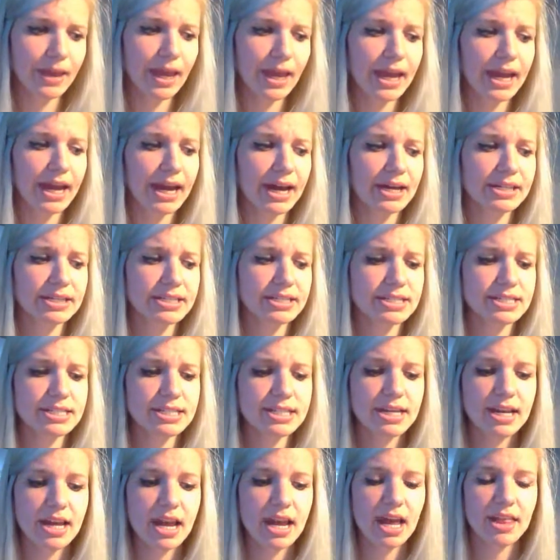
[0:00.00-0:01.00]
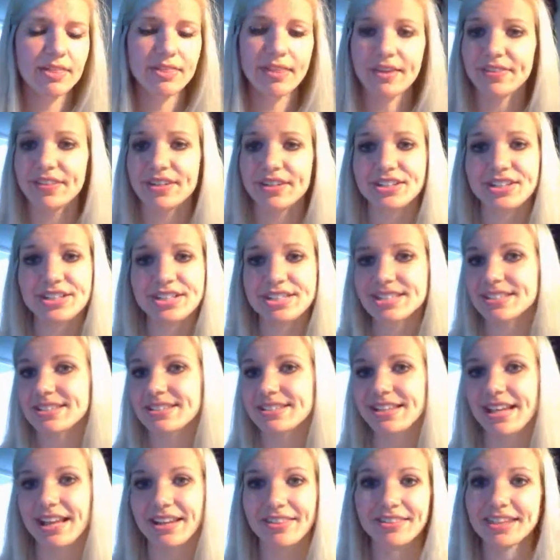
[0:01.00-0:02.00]
and that they just,
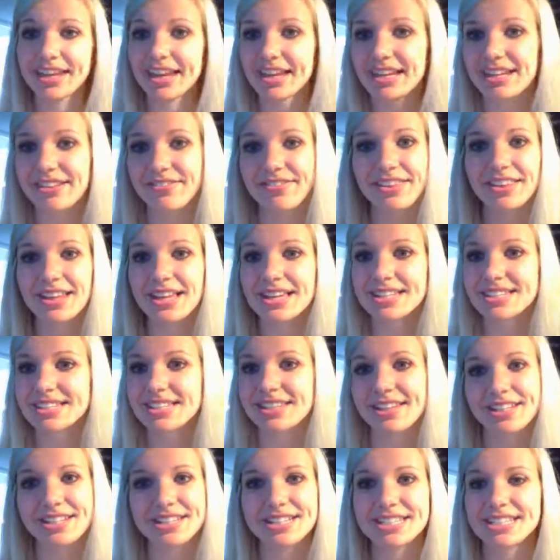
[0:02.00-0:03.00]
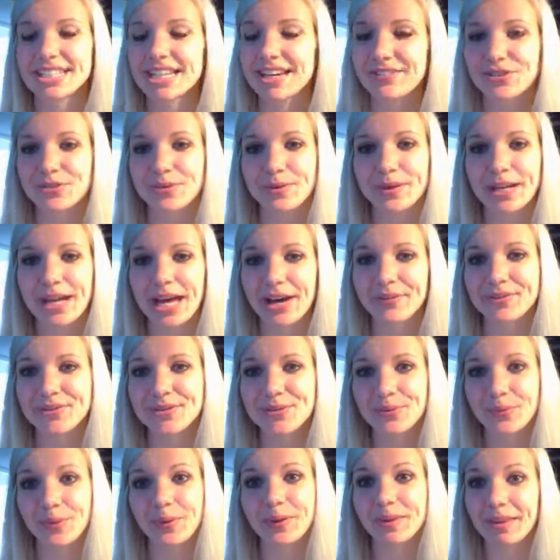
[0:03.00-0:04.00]
at the end of the lesson, they just love to
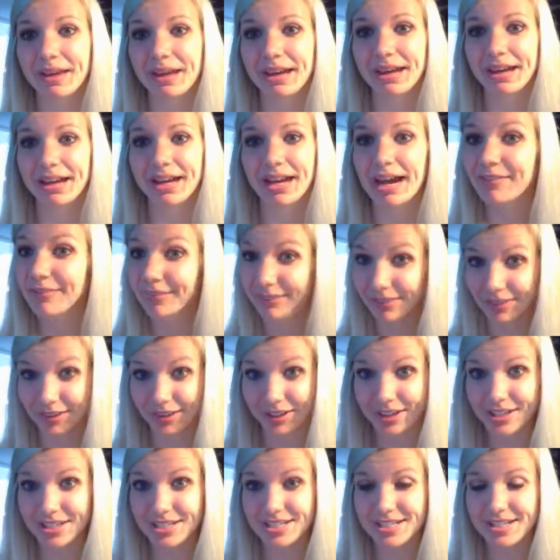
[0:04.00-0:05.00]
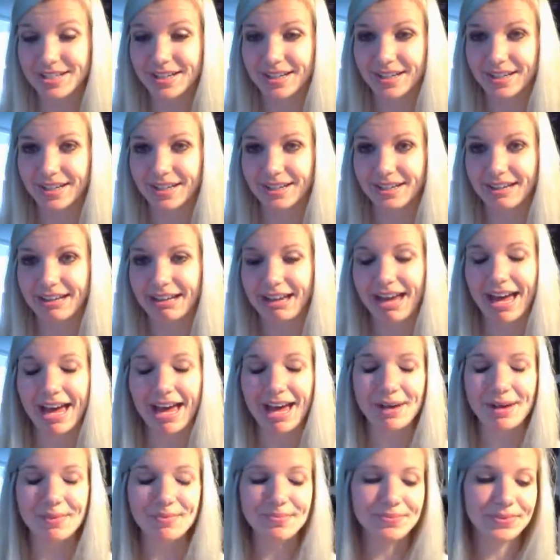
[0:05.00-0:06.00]
announce what they have learned.
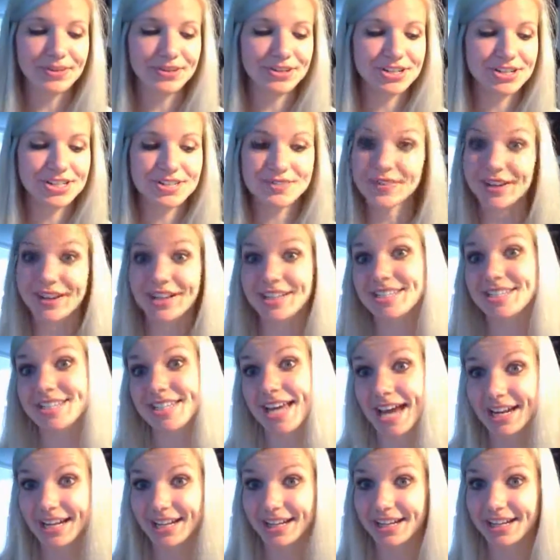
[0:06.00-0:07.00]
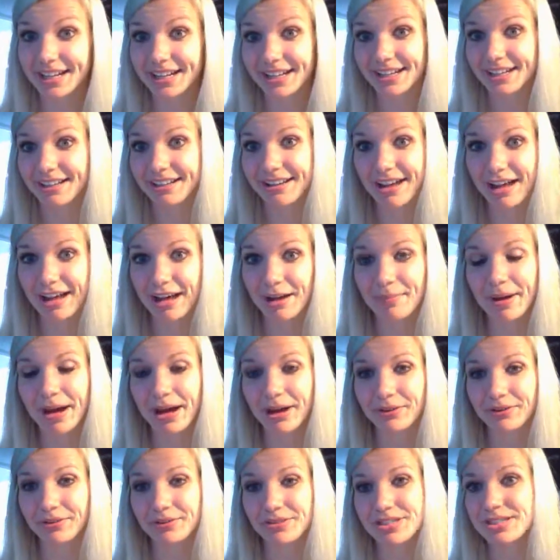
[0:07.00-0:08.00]
They're just very excited
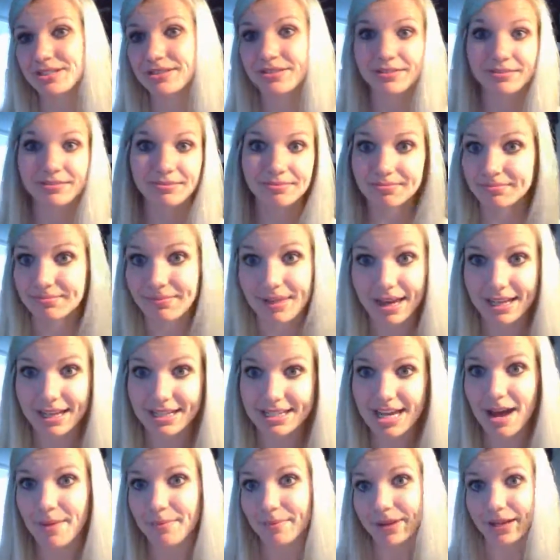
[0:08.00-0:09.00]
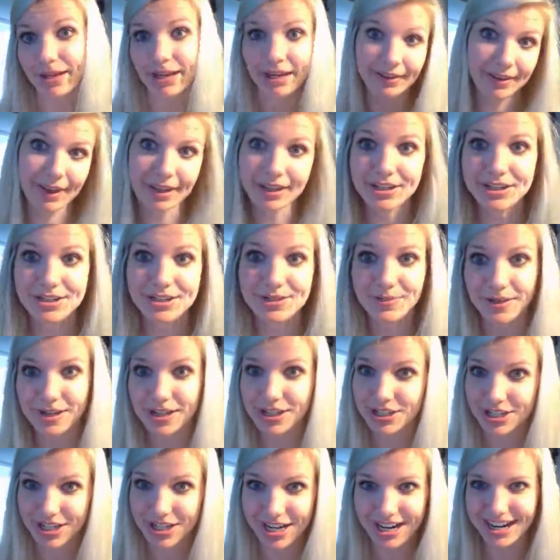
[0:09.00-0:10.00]
about that topic, and they just want
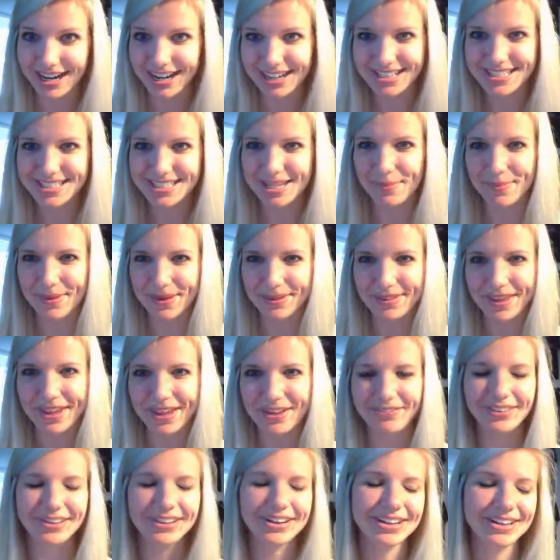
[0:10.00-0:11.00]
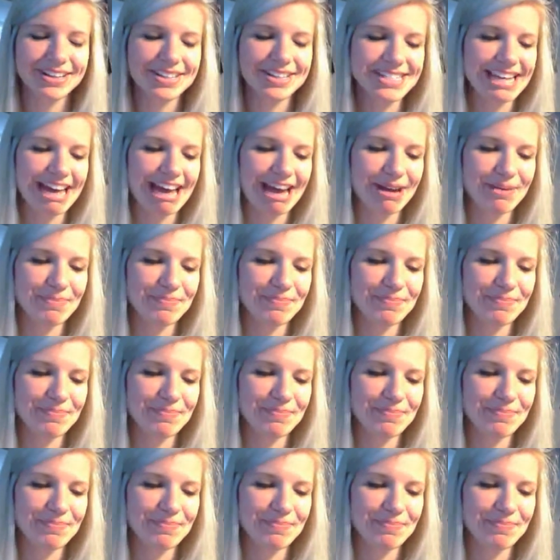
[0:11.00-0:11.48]
to share something they've learned.